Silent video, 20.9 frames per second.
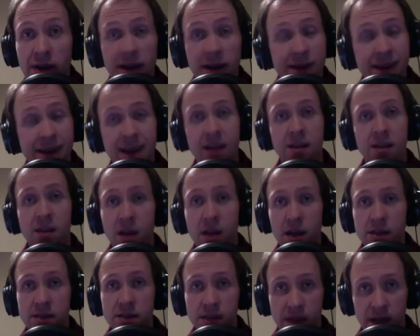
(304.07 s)
to get
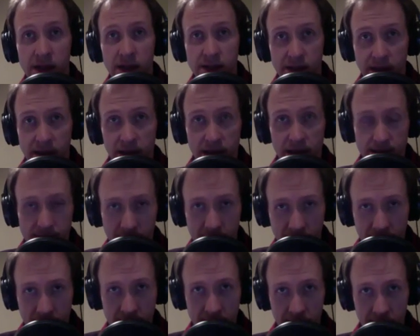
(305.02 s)
lots and lots and lots and
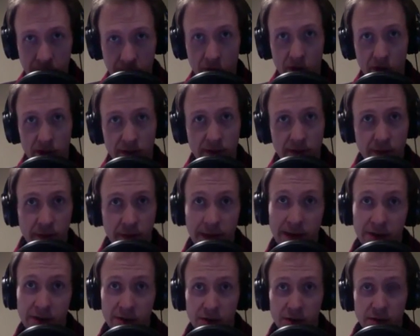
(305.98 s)
lots of more
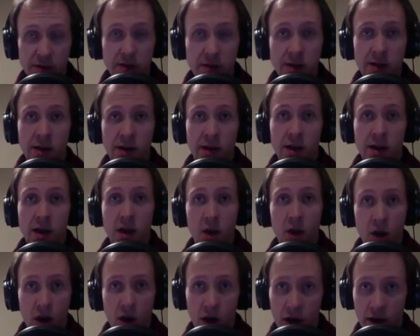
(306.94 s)
information
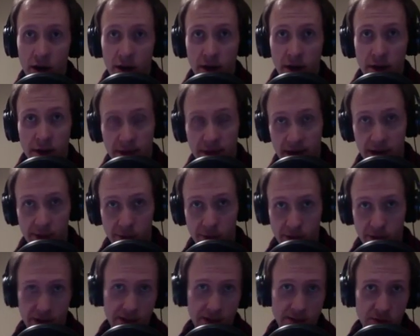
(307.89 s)
on thyroid
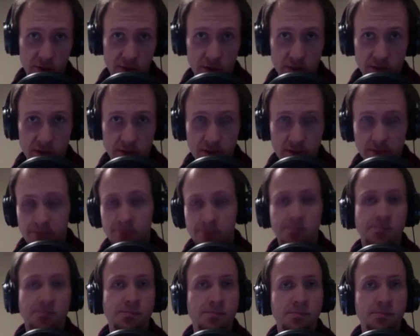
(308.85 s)
disorders.
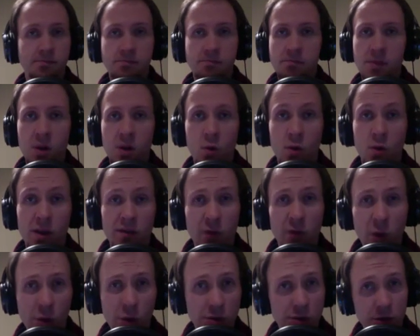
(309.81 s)
We have a
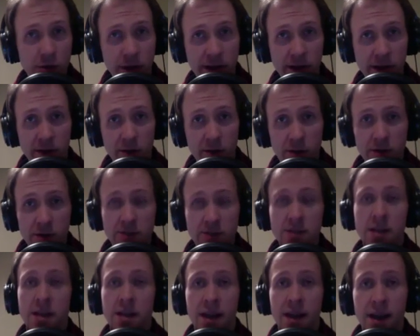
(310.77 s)
whole training course,
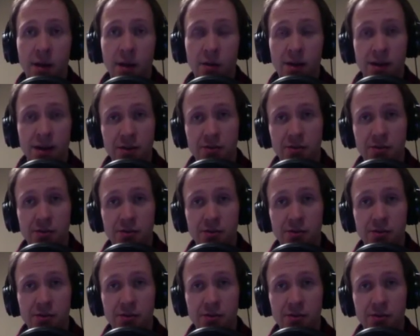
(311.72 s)
and I want to introduce
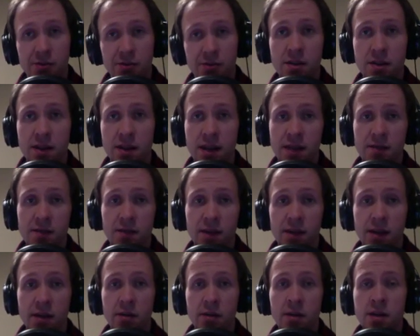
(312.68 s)
that to you in the next
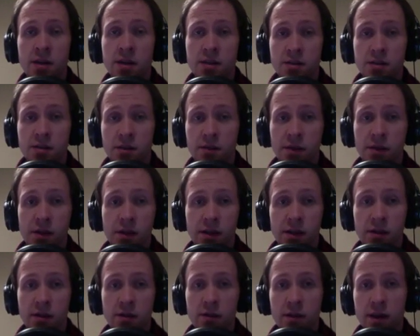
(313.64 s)
video. So if you click
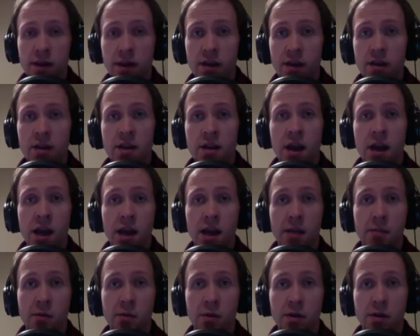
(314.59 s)
over here, I
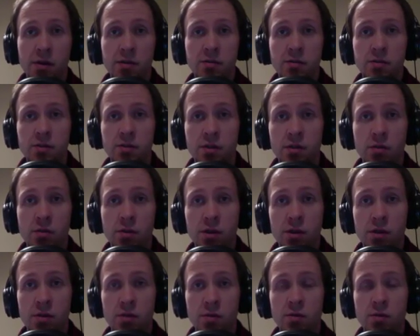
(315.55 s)
am going to show
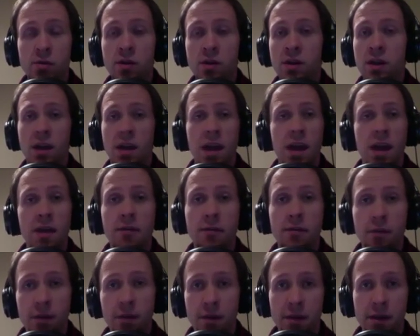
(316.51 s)
you
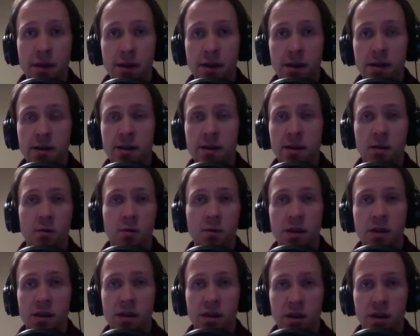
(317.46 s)
everything that
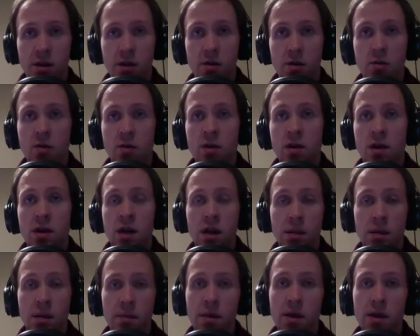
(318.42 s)
we know
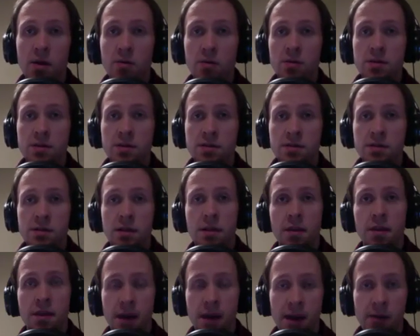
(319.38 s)
about
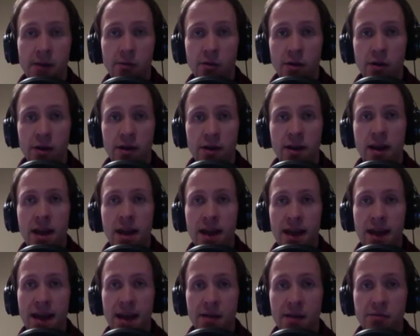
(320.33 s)
thyroid and
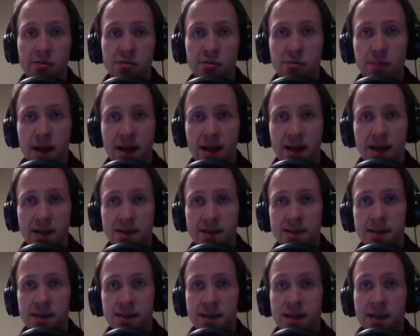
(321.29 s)
how to balance
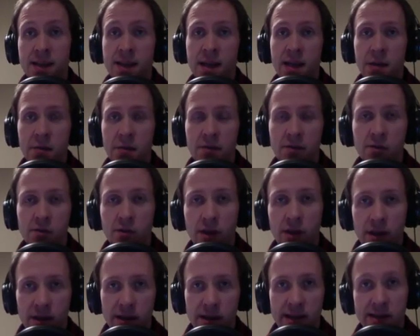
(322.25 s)
it. And we've
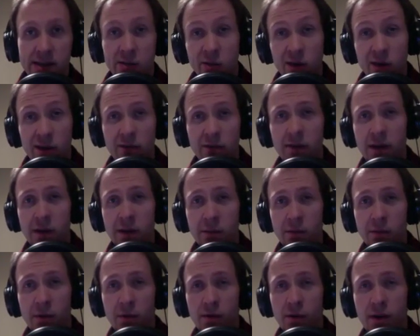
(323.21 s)
created a 12-week
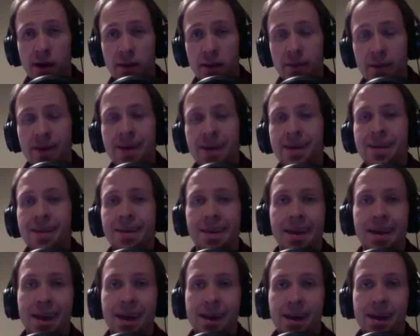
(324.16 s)
program
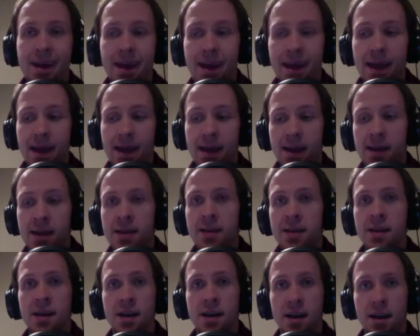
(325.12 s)
that can,
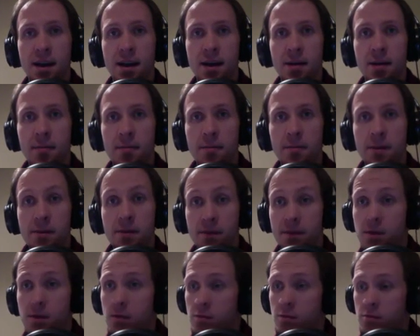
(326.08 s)
if
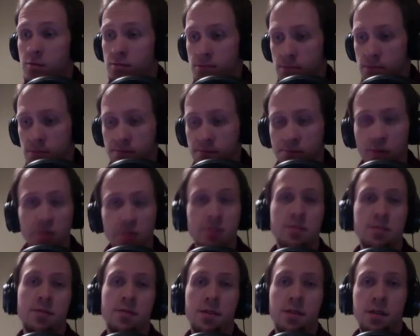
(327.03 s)
you
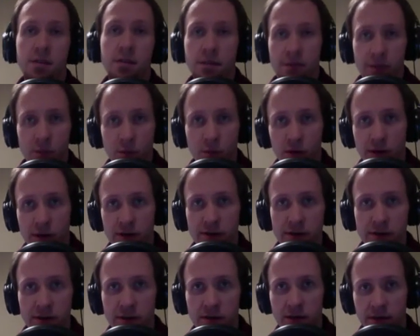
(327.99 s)
persevere, if
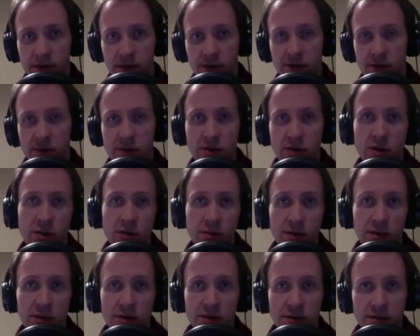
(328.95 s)
you're
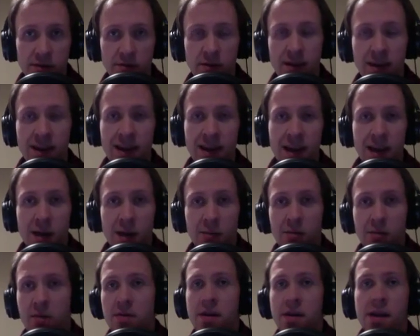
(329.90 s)
determined to help
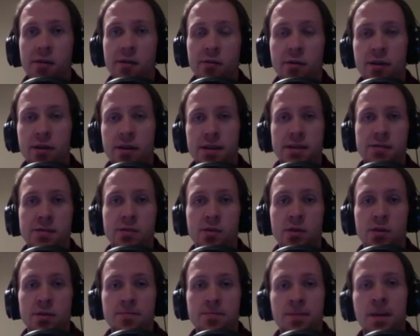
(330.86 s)
your thyroid
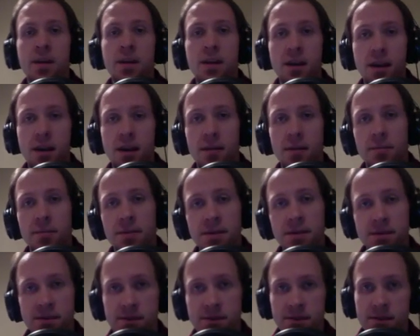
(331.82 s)
disorder,
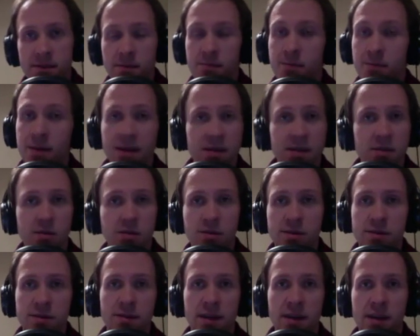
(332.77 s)
this is the best course
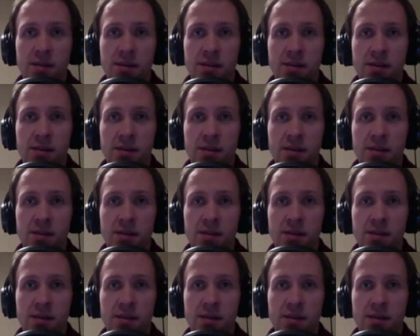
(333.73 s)
of action